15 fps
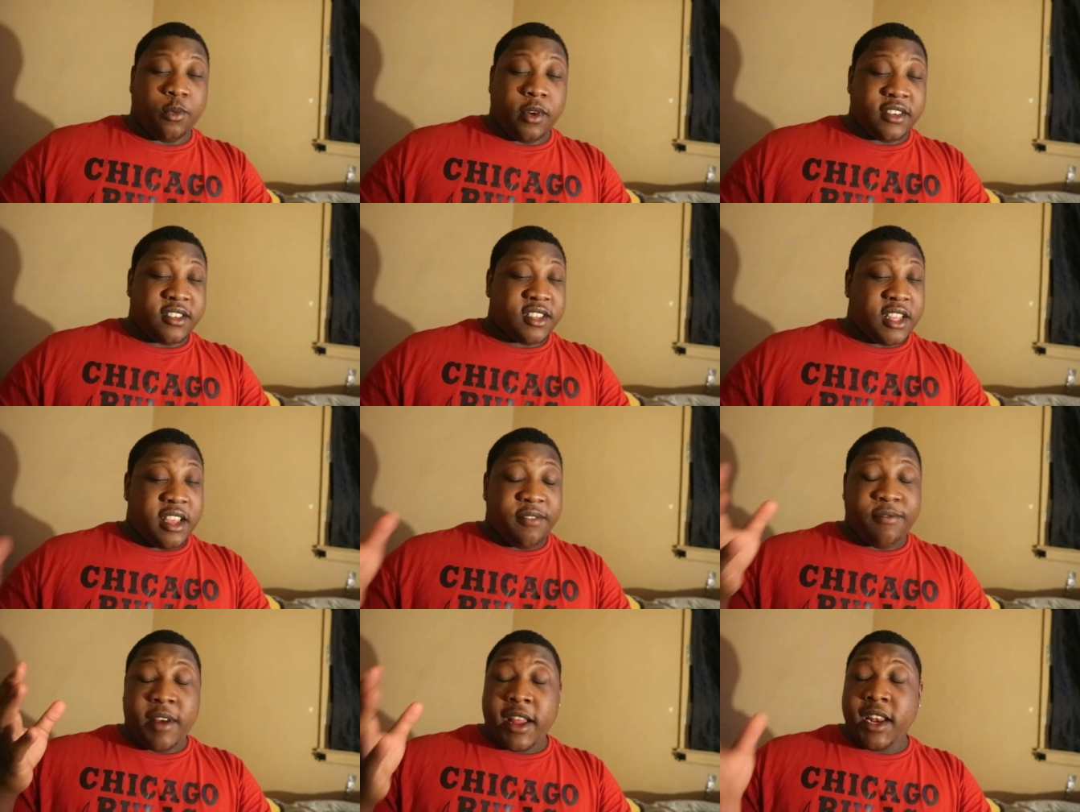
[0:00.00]
Once
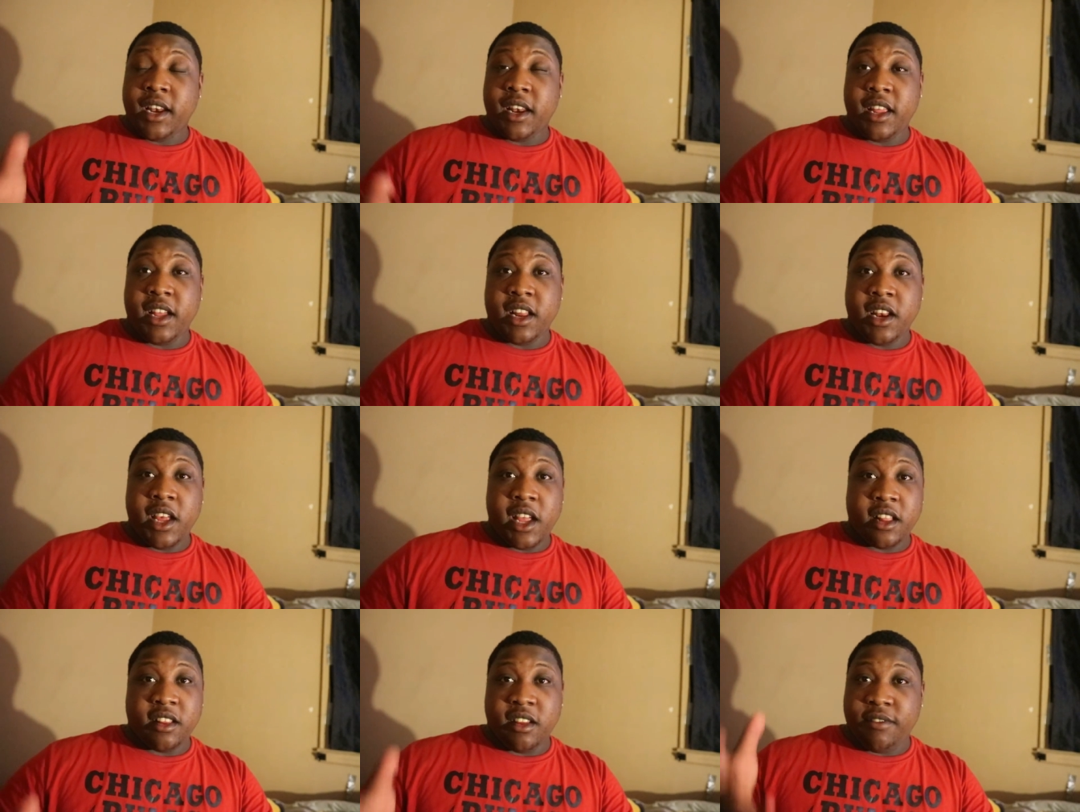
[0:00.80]
it finally
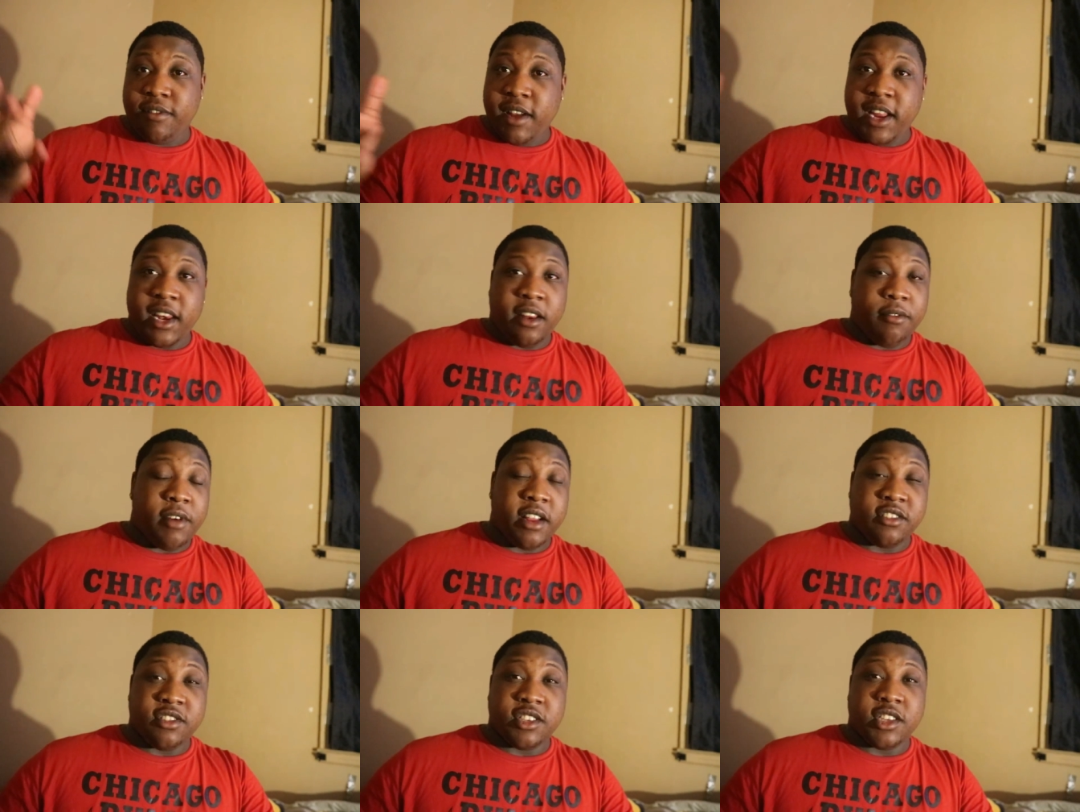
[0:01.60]
clicked, it finally
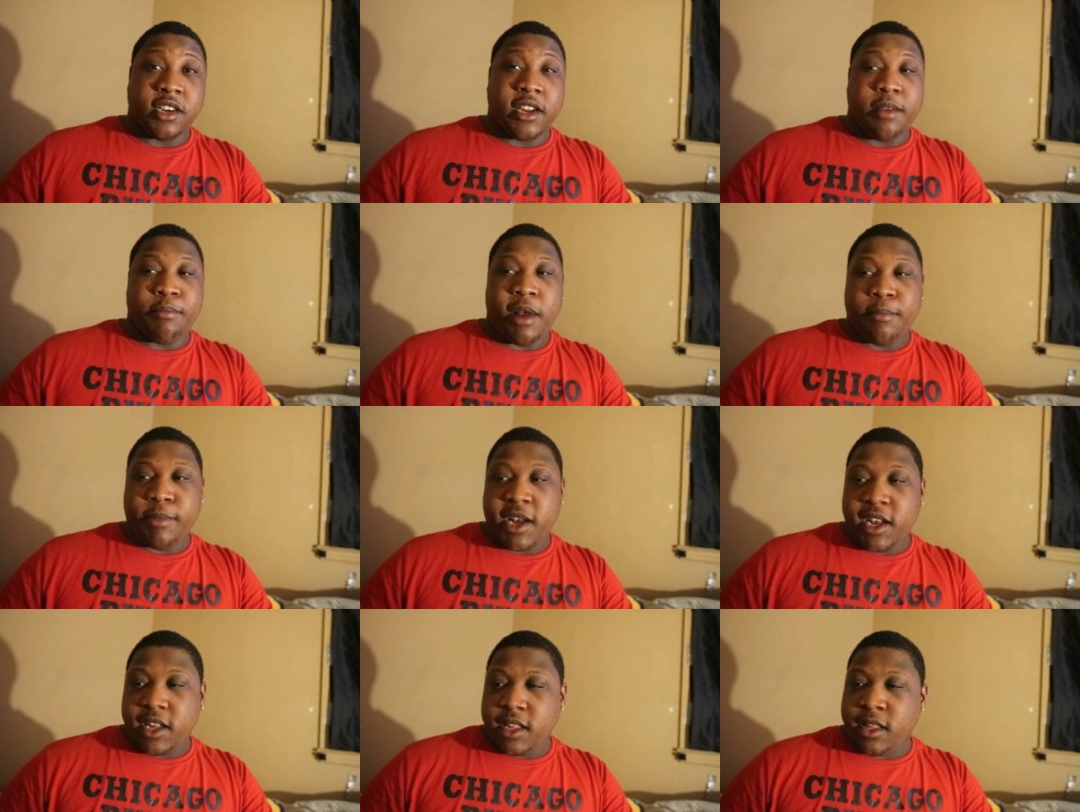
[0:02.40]
registered in my
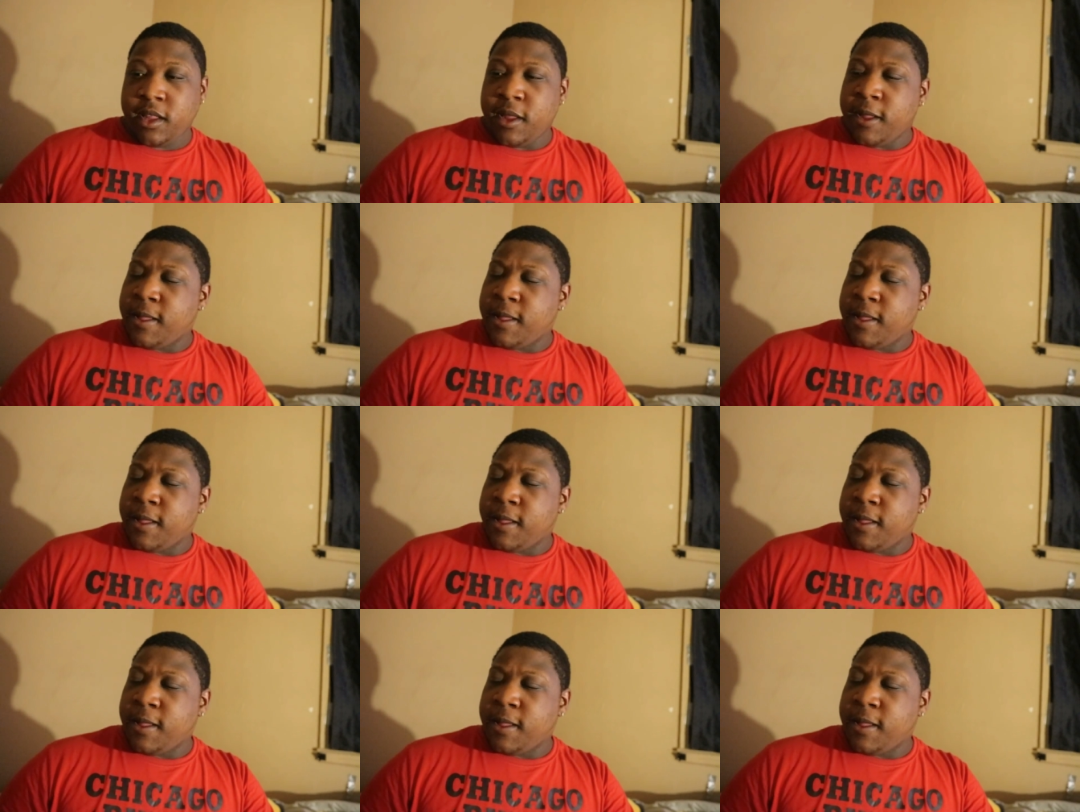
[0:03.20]
mind.